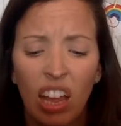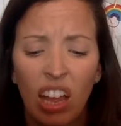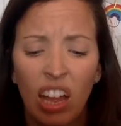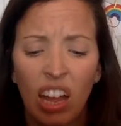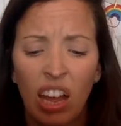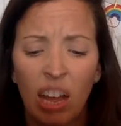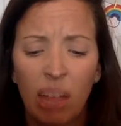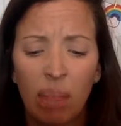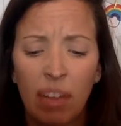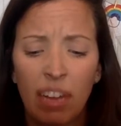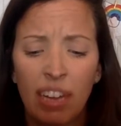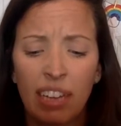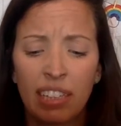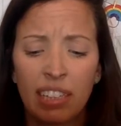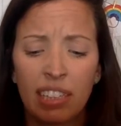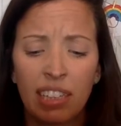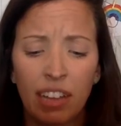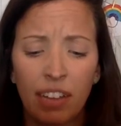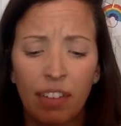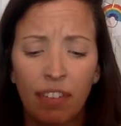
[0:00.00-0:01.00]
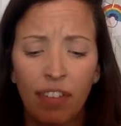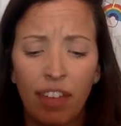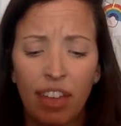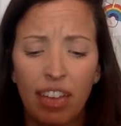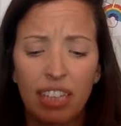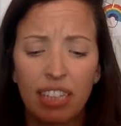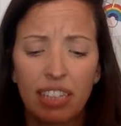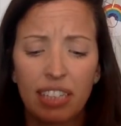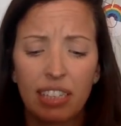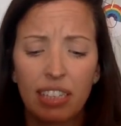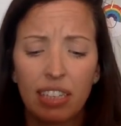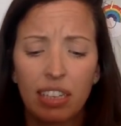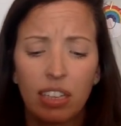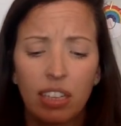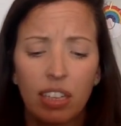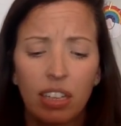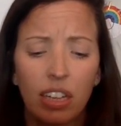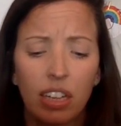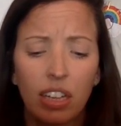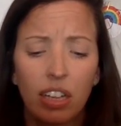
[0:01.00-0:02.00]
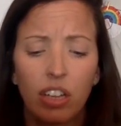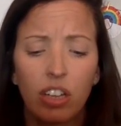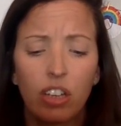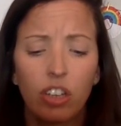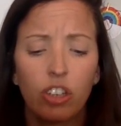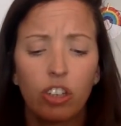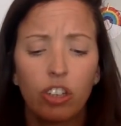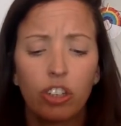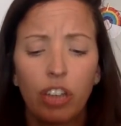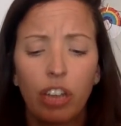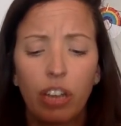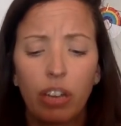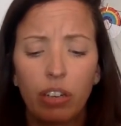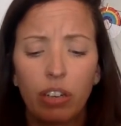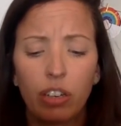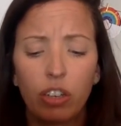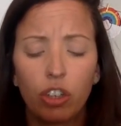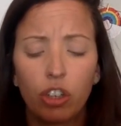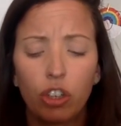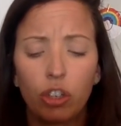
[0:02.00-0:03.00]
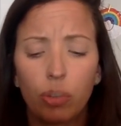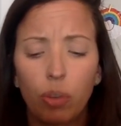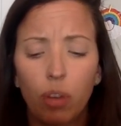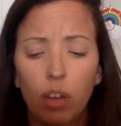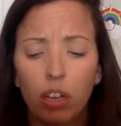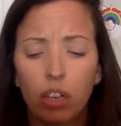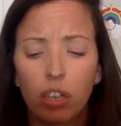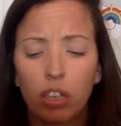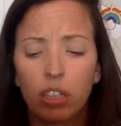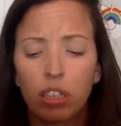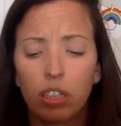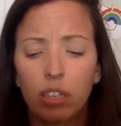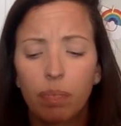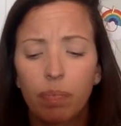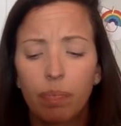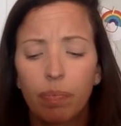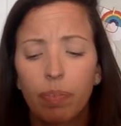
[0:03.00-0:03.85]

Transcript: I made a sick face. Sheldon shrugged.